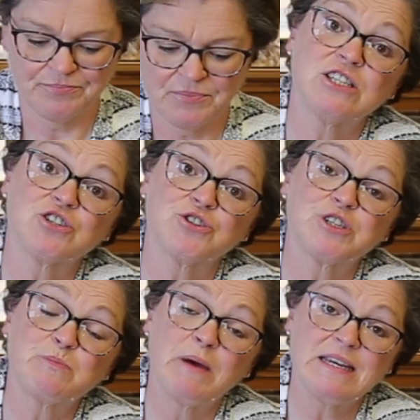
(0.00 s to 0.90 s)
you your
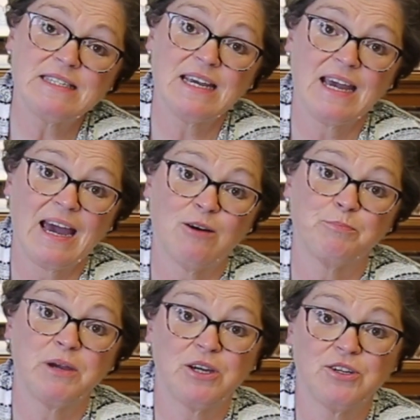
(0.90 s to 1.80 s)
spacing
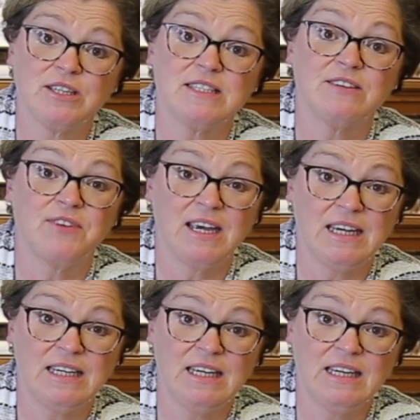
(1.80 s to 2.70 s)
out periods of
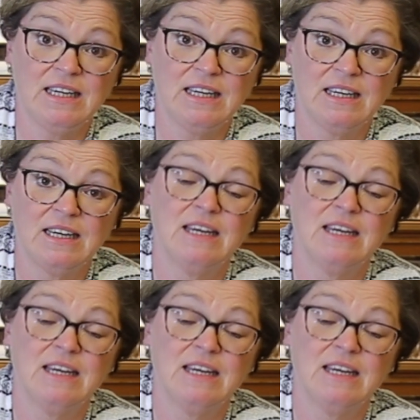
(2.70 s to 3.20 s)
eating